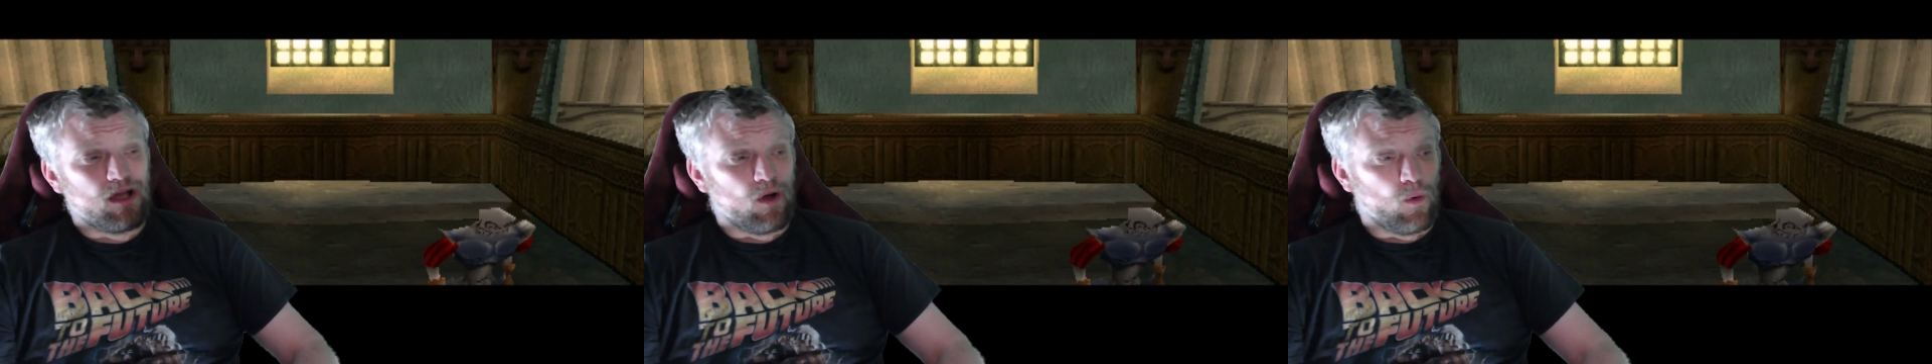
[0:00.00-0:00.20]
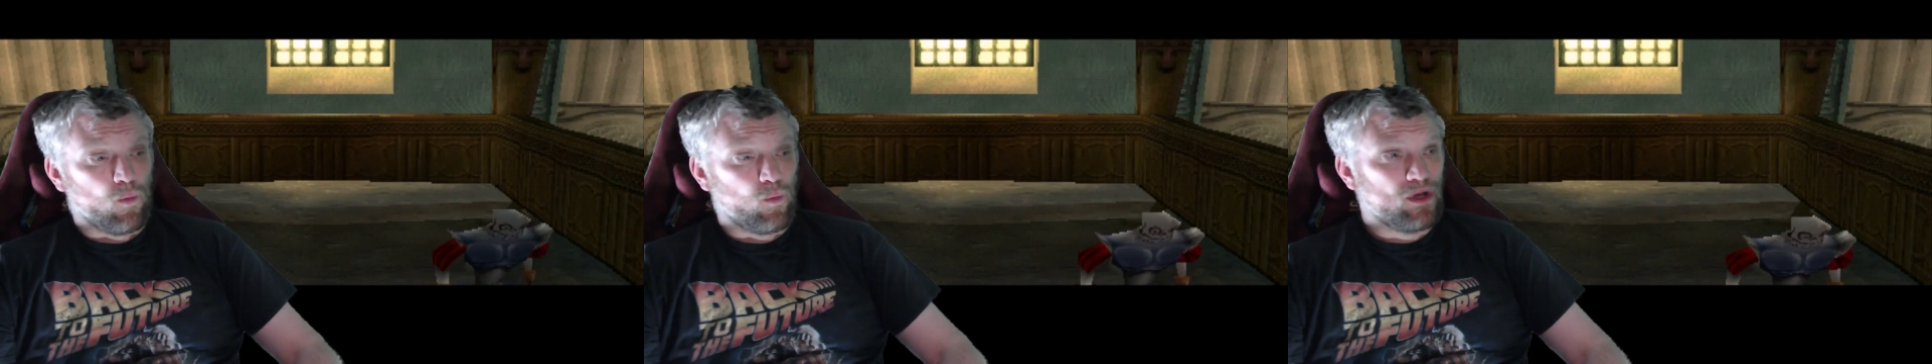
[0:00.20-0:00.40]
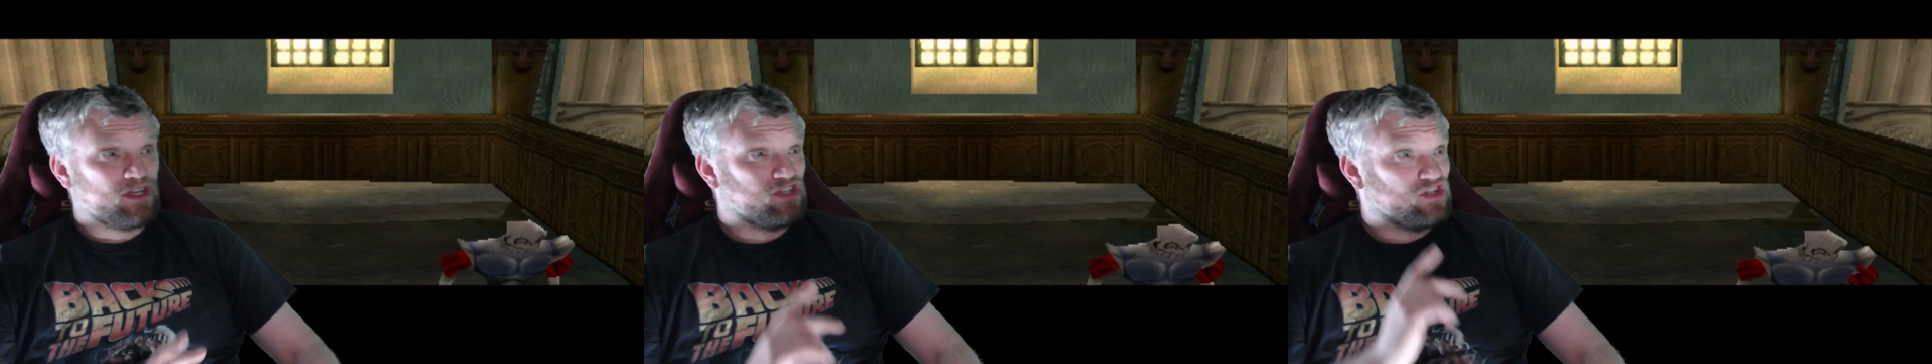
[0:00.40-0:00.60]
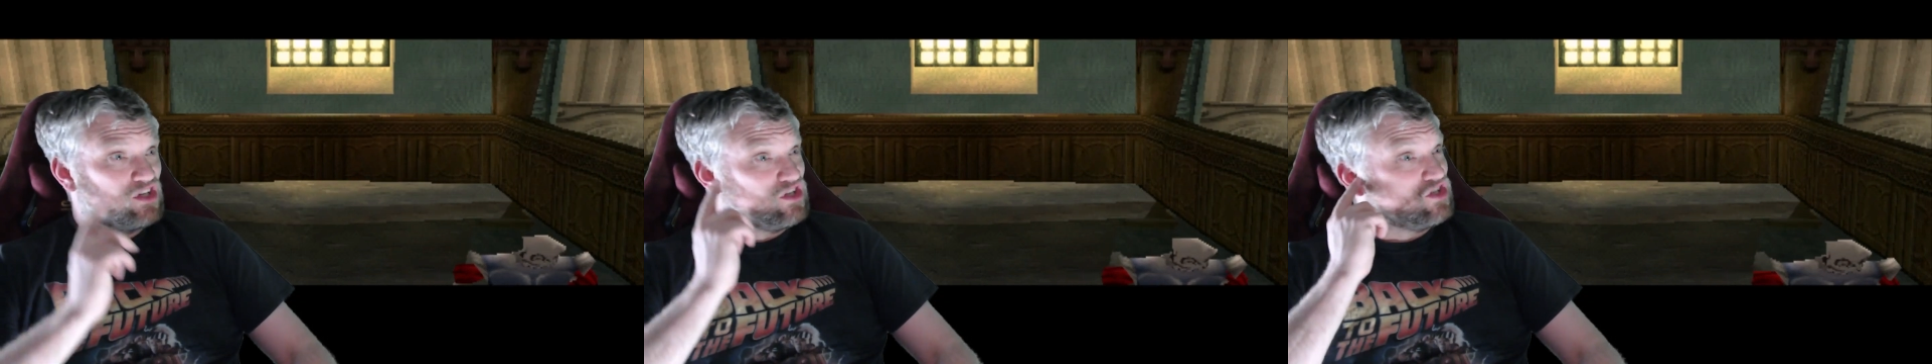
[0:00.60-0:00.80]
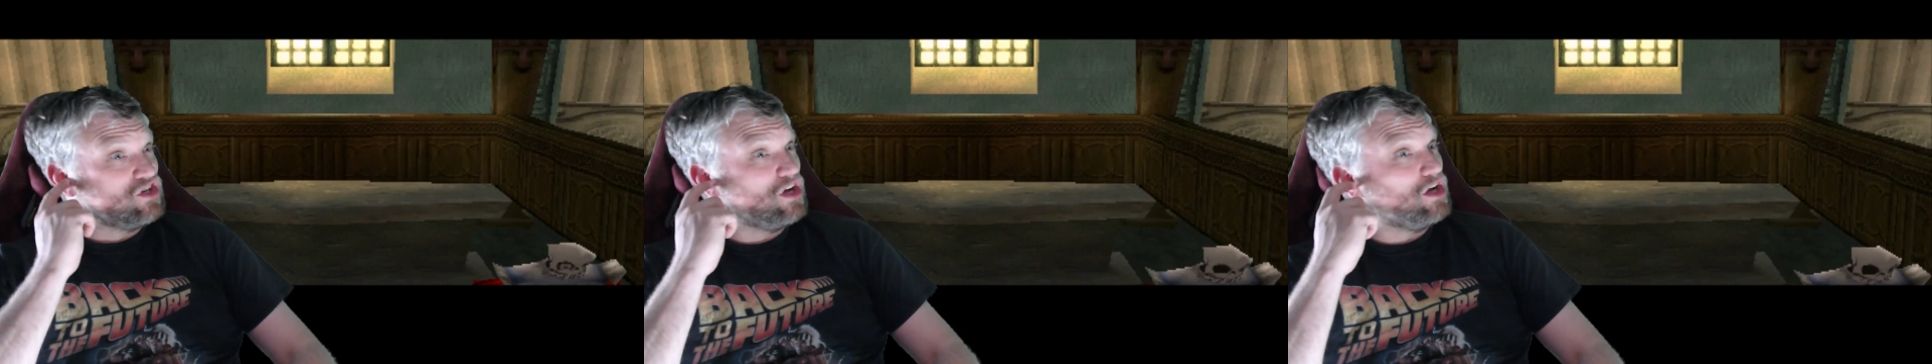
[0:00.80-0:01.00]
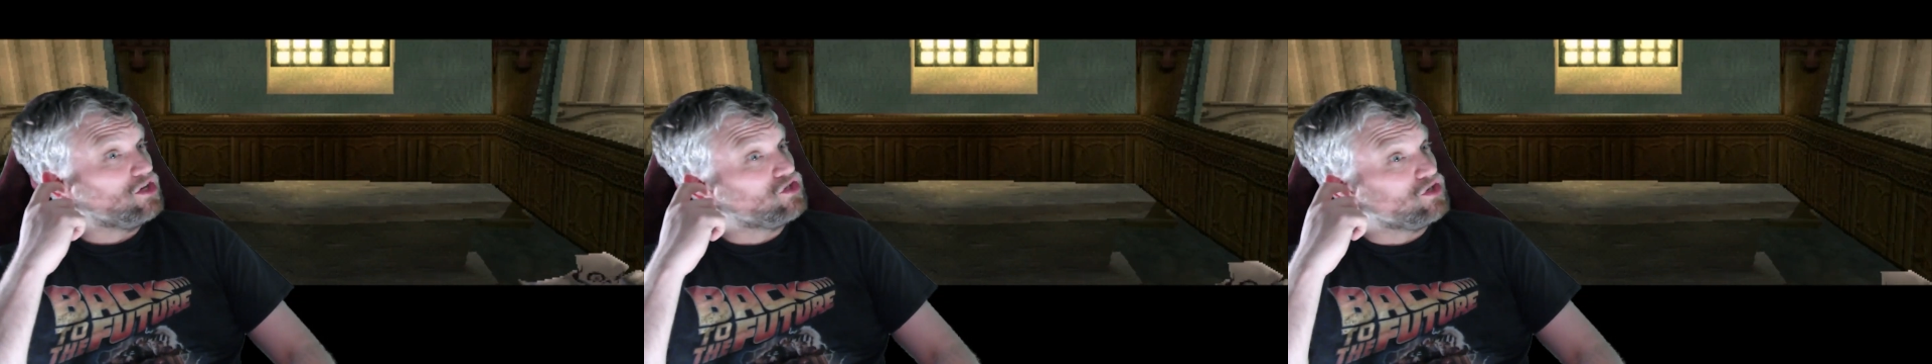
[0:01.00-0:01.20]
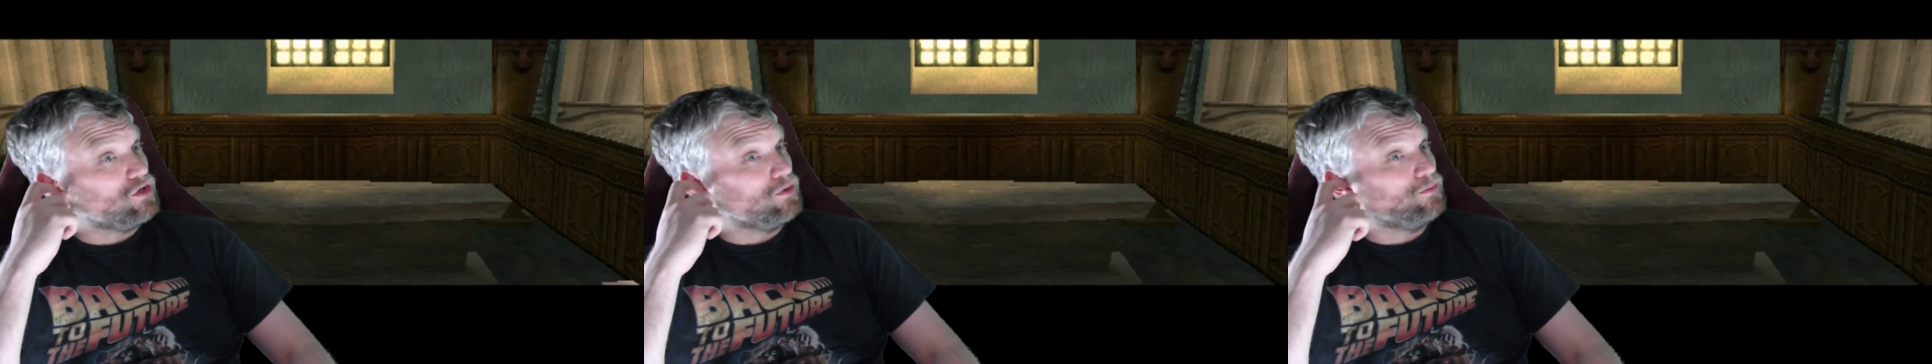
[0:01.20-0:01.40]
on Winston Churchill.